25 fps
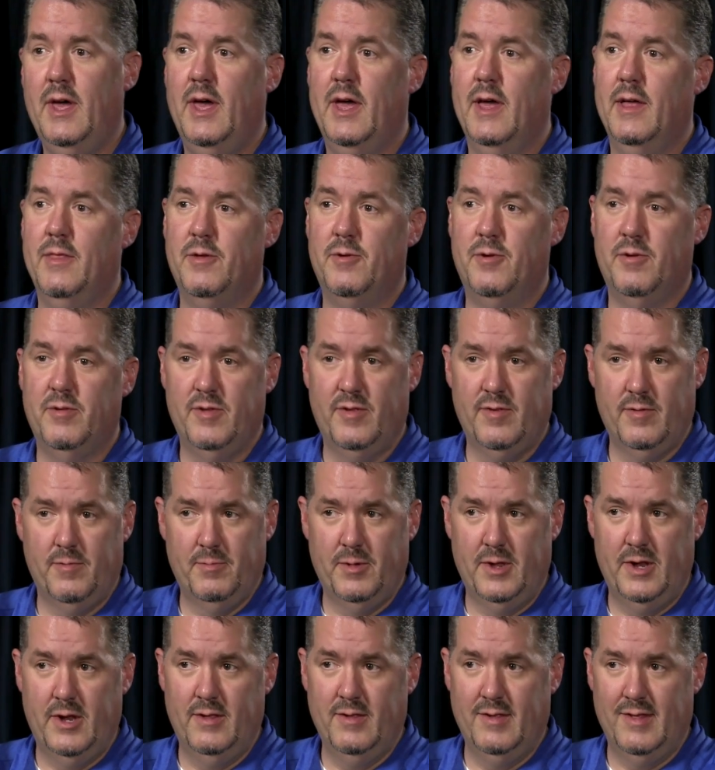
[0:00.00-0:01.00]
and their
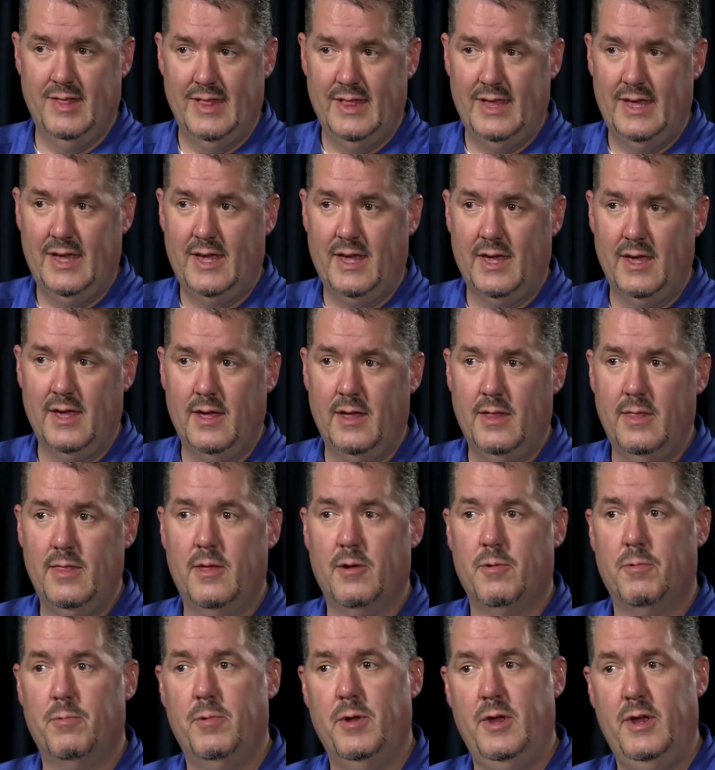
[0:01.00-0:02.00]
instrument is leaking,
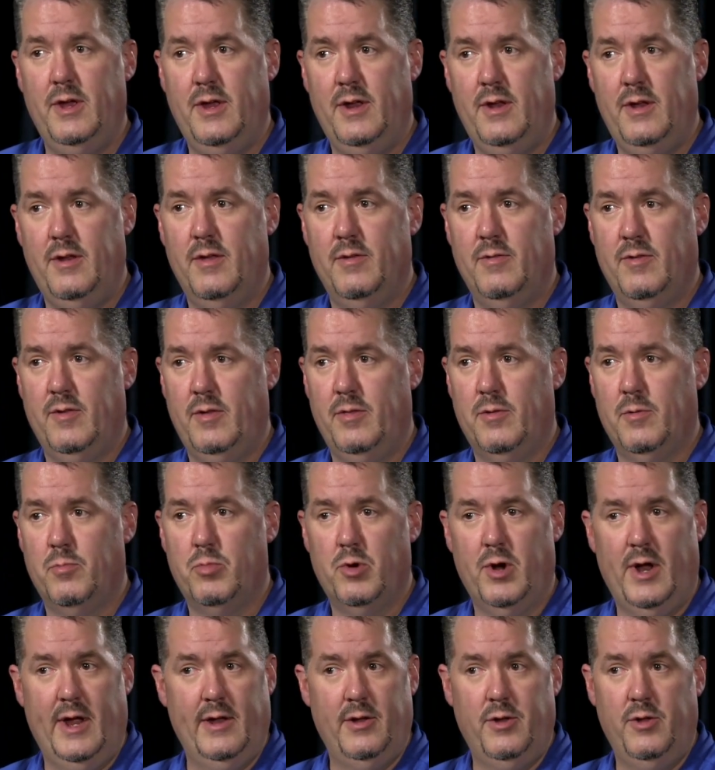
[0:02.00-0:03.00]
their reed is either
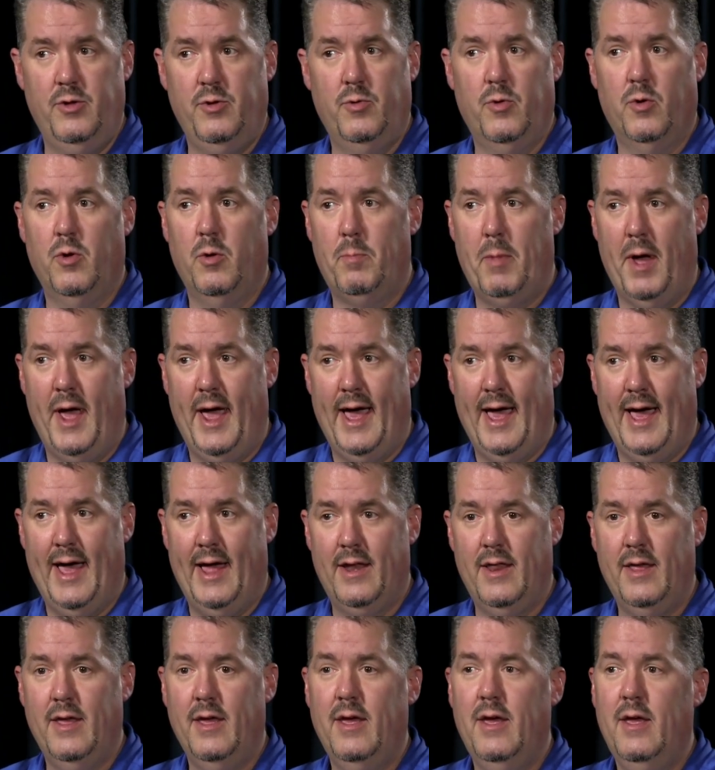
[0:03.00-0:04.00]
brand new or
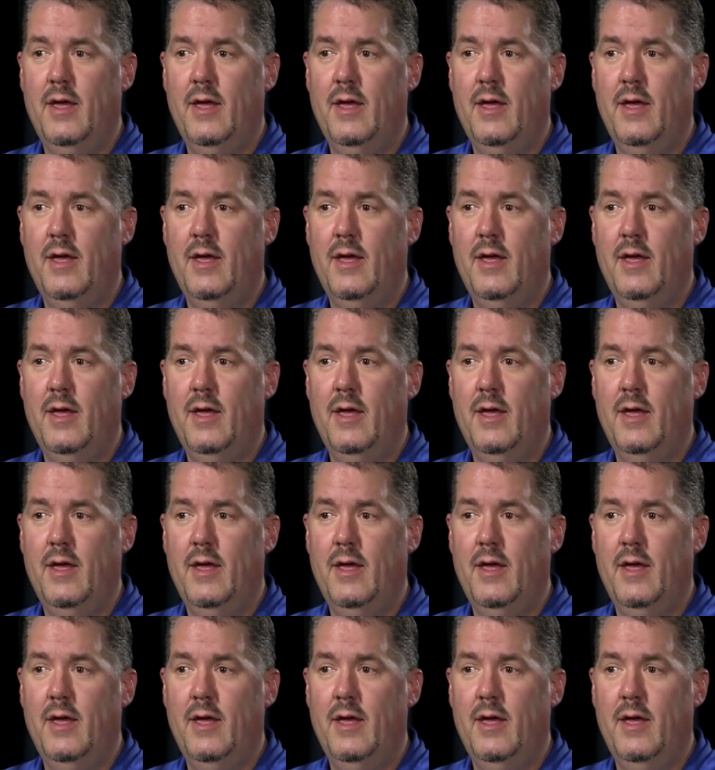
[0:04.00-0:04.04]
bad,